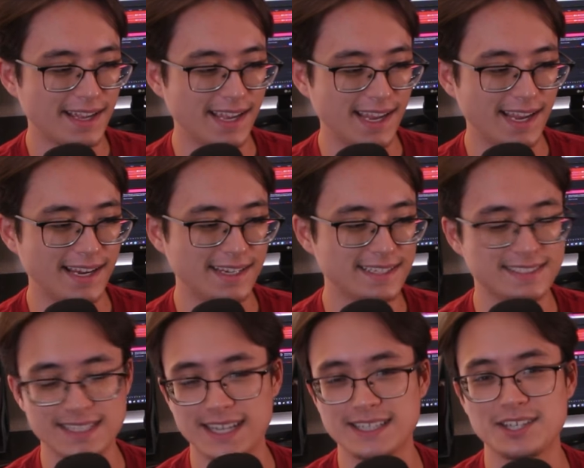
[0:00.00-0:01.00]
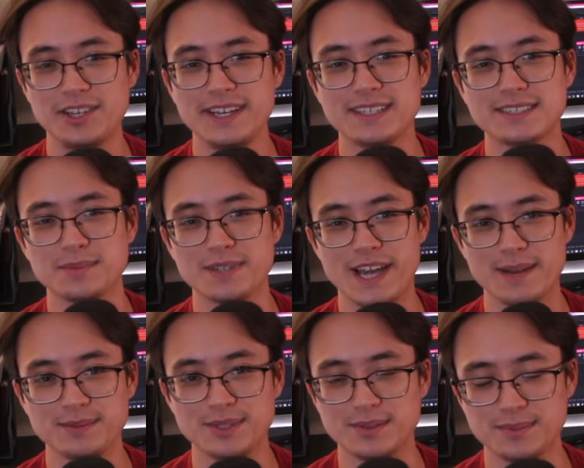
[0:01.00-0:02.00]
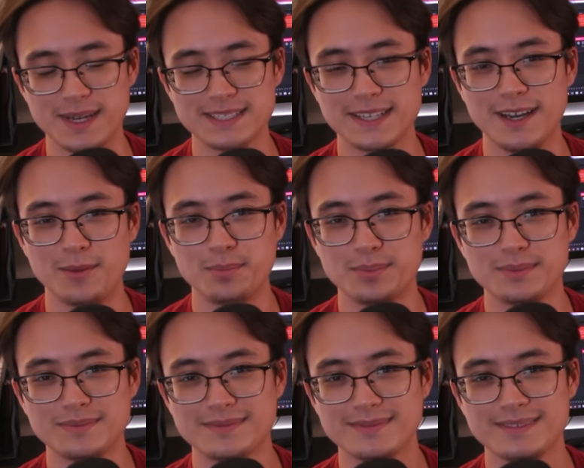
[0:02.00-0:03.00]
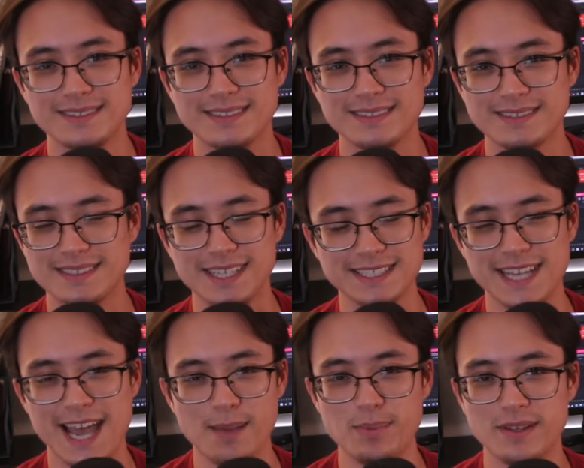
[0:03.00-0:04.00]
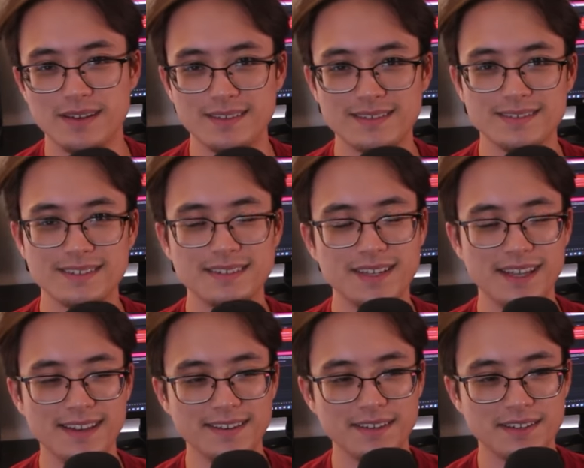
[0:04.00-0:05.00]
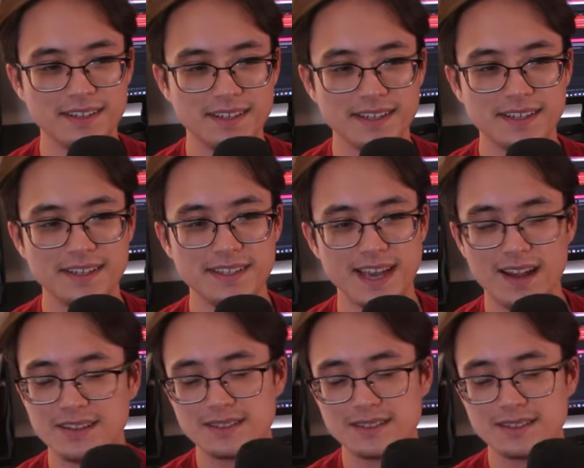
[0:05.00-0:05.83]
And it's not the cleanest sometimes. You mess up, things happen, and yeah.